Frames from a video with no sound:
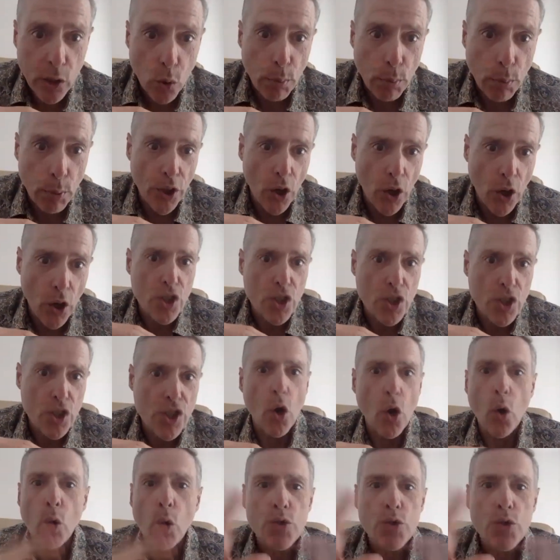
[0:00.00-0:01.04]
of industrial
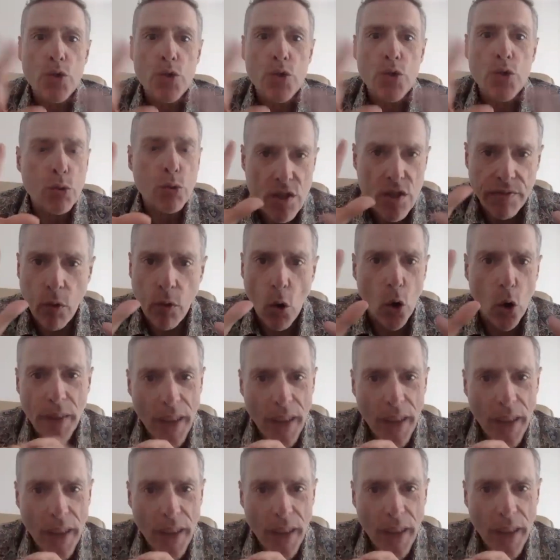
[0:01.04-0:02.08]
scale production, it
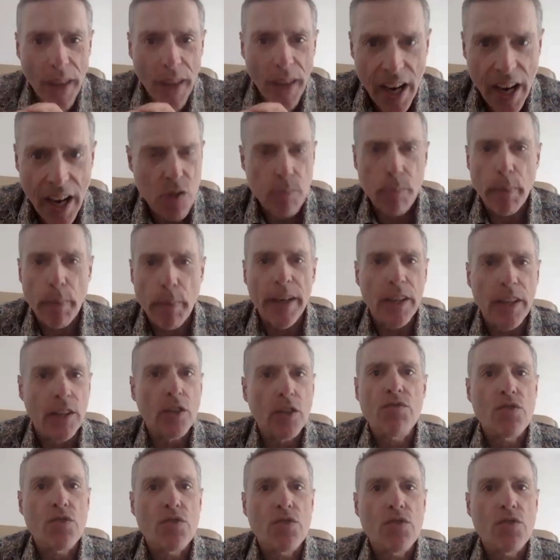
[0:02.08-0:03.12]
also transformed
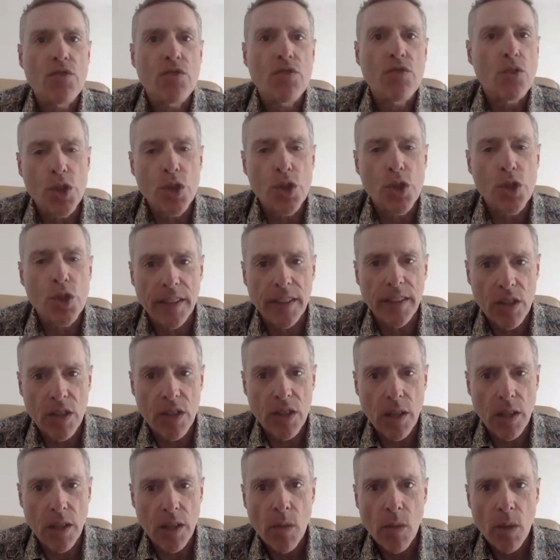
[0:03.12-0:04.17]
every aspect of
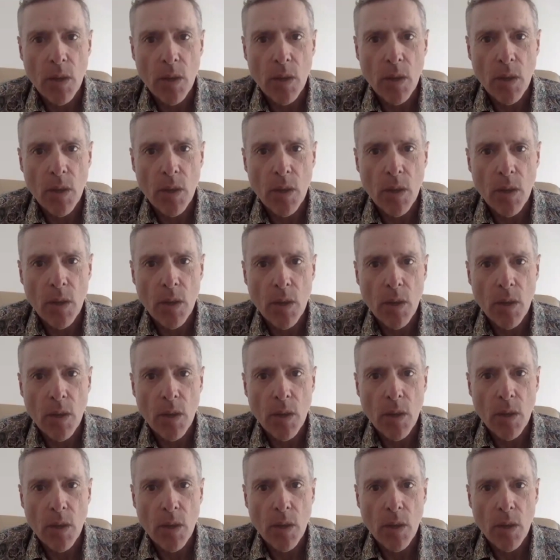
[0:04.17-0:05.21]
social activity.
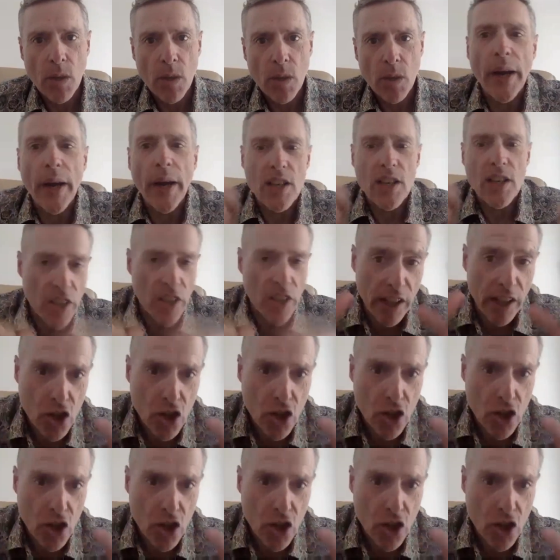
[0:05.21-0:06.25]
I mean, the
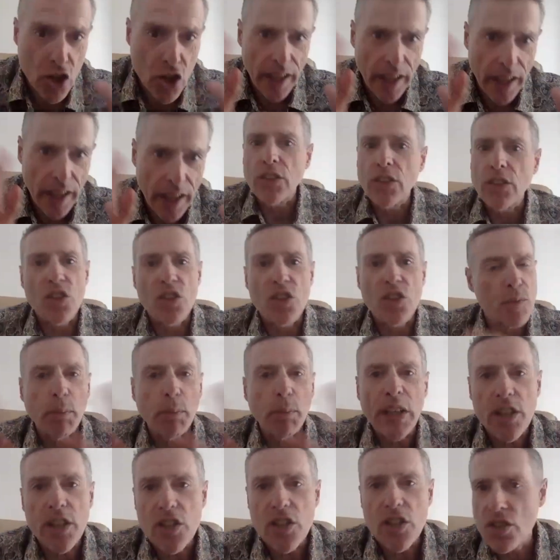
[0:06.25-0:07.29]
printing press centuries
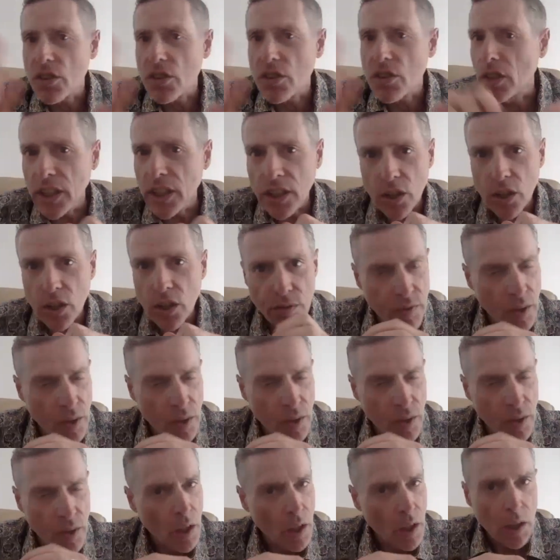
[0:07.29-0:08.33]
earlier displaced
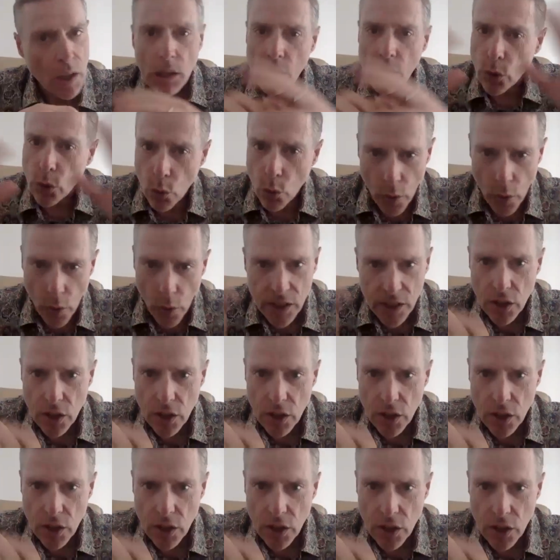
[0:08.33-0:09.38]
the need of,
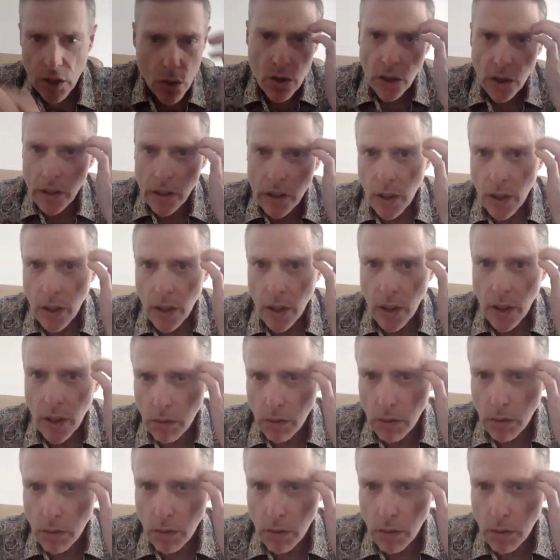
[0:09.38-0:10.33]
writers and